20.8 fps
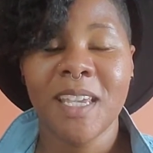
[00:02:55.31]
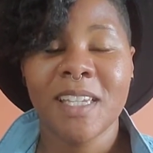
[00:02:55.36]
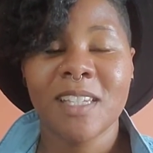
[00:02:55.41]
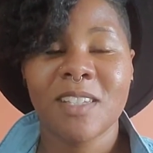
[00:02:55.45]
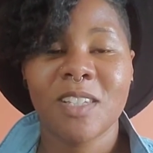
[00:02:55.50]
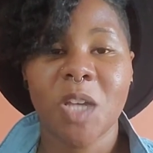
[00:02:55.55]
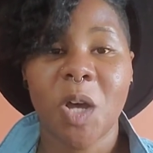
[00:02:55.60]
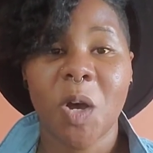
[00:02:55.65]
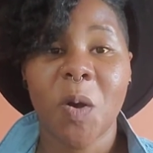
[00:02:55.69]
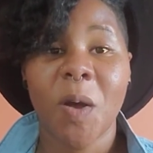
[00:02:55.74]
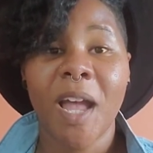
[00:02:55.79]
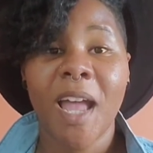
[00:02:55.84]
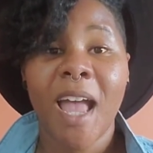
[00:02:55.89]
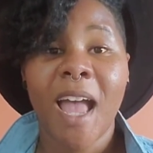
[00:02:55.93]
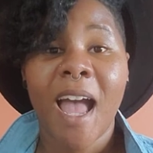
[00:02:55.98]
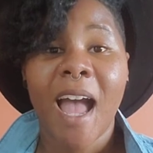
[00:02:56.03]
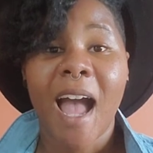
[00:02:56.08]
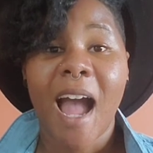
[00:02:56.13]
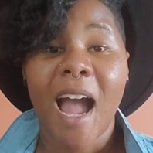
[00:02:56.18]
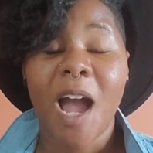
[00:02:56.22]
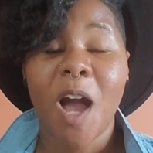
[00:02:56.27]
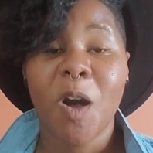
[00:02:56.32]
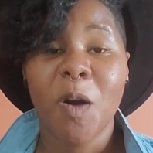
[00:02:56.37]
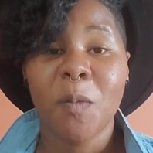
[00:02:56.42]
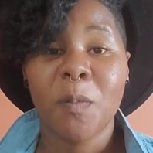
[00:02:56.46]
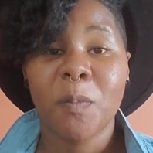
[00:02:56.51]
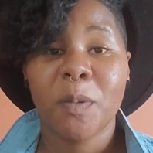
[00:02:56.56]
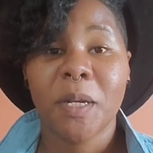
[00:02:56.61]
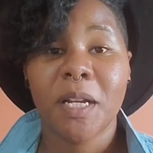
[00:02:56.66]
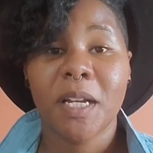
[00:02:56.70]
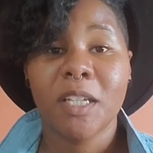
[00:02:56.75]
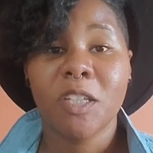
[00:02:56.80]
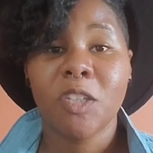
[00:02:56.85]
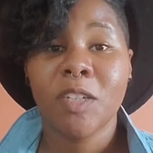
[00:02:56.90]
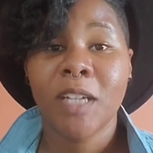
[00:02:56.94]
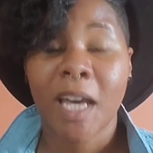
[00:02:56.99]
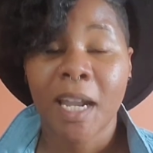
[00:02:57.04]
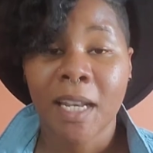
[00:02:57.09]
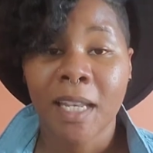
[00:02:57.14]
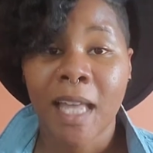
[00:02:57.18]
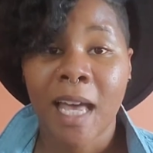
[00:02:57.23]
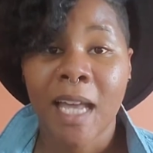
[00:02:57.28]
So I hope you
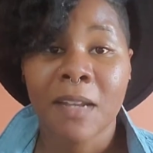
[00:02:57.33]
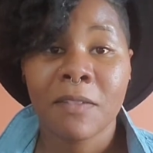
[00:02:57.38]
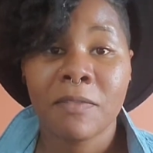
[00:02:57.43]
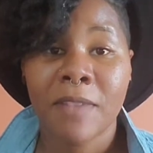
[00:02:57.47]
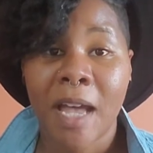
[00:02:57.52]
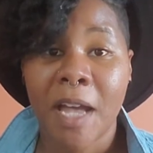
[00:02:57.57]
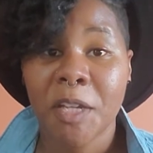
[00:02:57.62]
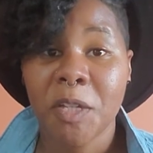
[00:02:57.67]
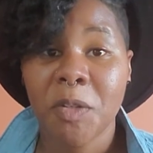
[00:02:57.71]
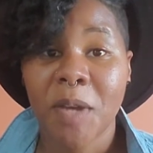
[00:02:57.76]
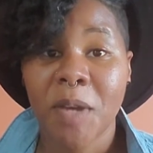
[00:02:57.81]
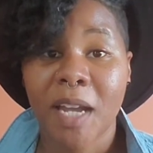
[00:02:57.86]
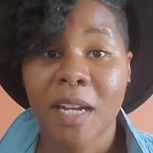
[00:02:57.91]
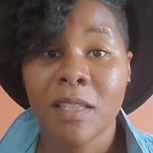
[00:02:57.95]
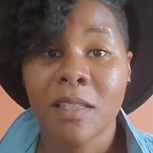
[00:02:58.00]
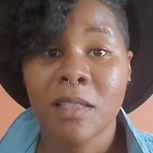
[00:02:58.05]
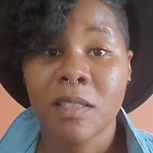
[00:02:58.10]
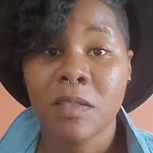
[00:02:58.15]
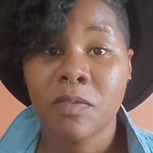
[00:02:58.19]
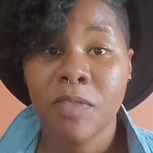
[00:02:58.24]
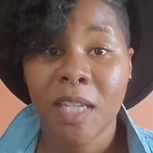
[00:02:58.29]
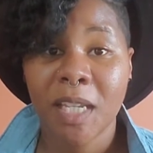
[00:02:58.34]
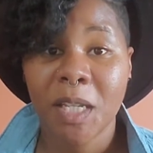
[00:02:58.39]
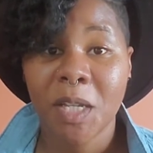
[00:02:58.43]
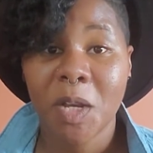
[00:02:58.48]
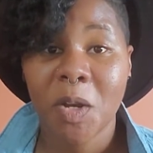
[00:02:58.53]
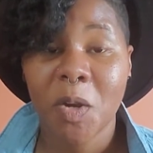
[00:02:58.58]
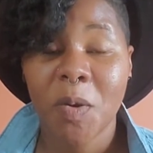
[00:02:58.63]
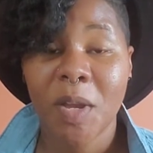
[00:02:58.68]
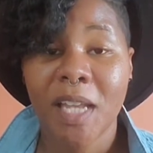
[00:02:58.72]
got a lot of value out of this video,